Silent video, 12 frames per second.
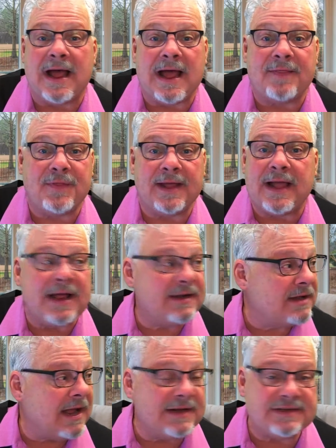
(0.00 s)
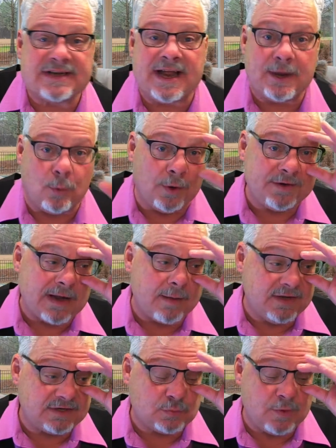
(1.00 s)
I think I'd sang it one
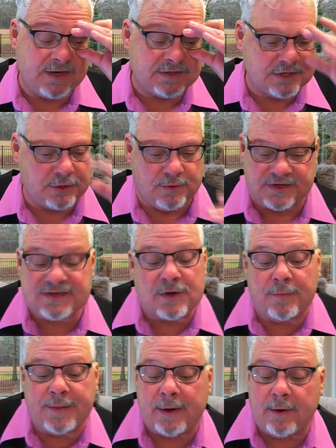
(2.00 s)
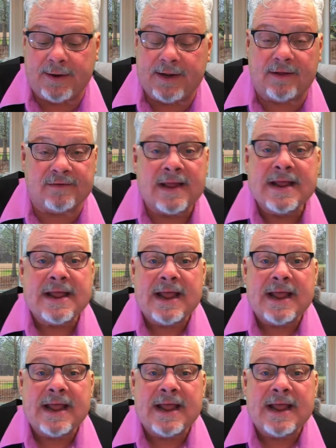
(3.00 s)
time this week too. And so there it is.